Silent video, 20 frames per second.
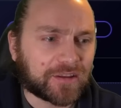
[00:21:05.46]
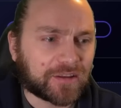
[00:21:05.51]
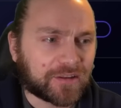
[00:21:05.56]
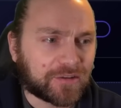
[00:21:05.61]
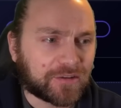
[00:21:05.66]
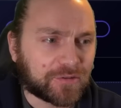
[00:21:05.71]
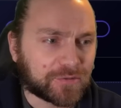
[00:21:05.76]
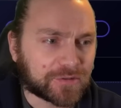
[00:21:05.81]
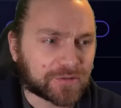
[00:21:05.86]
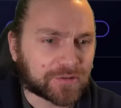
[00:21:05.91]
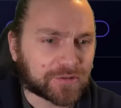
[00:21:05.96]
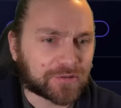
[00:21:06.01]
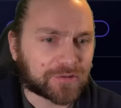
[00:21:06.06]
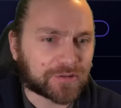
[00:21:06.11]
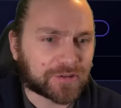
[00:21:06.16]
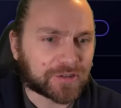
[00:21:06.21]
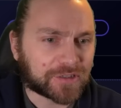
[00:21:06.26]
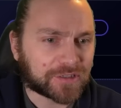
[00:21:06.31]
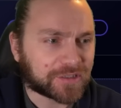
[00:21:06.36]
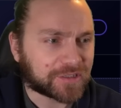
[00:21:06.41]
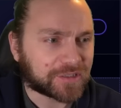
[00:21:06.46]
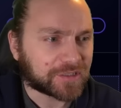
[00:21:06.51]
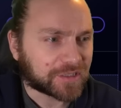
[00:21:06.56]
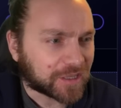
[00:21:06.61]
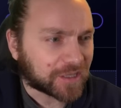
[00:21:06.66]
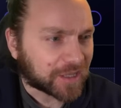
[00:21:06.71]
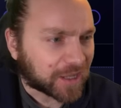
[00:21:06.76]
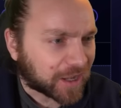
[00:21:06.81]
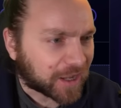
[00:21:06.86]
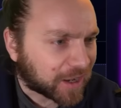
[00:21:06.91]
Loser.
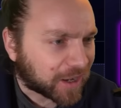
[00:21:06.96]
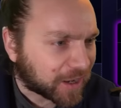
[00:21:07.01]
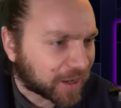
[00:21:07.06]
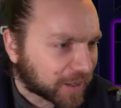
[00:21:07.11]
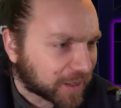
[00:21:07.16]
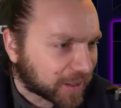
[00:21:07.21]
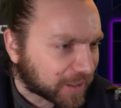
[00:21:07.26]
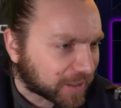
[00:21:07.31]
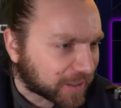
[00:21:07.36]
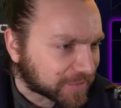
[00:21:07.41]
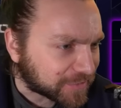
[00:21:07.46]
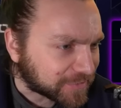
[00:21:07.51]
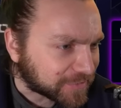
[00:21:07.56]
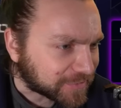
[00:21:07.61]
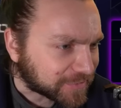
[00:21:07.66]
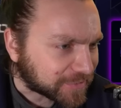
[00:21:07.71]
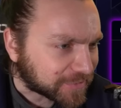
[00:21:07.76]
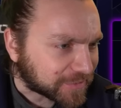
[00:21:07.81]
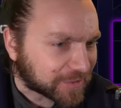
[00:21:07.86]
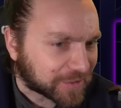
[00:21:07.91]
And